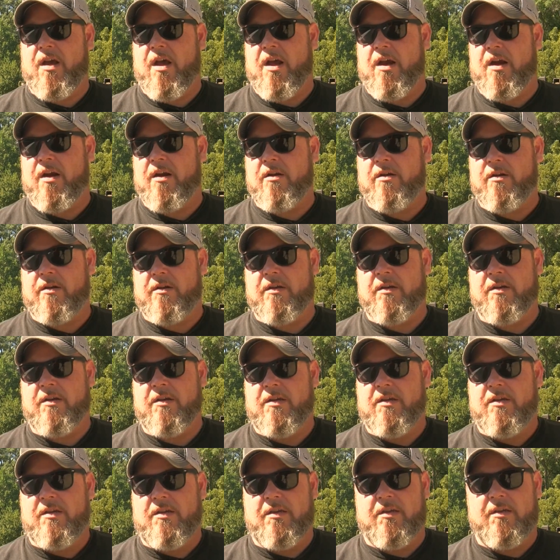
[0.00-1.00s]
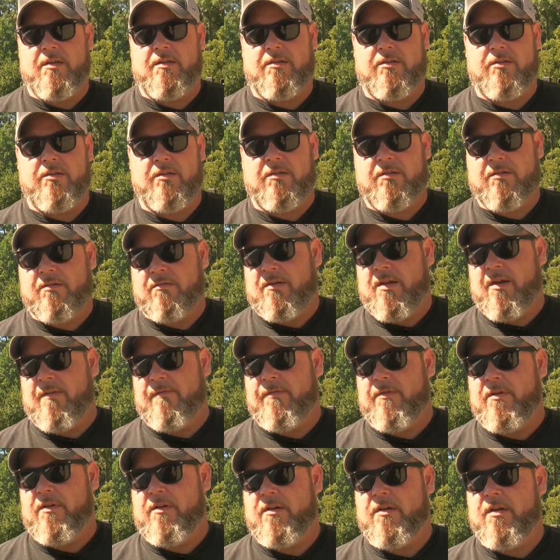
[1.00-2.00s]
higher, and it's just
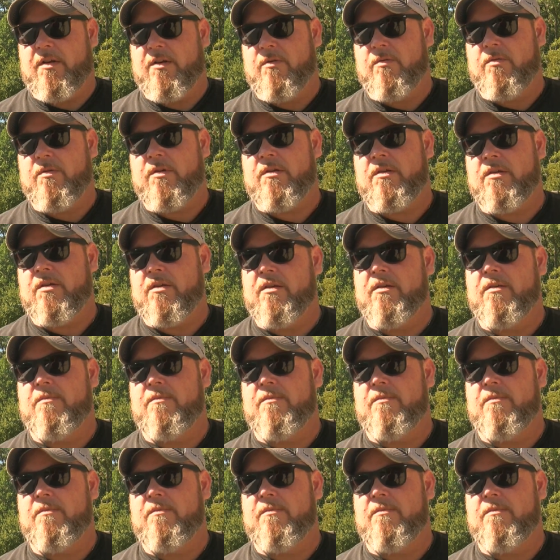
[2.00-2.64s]
not fun to deal with.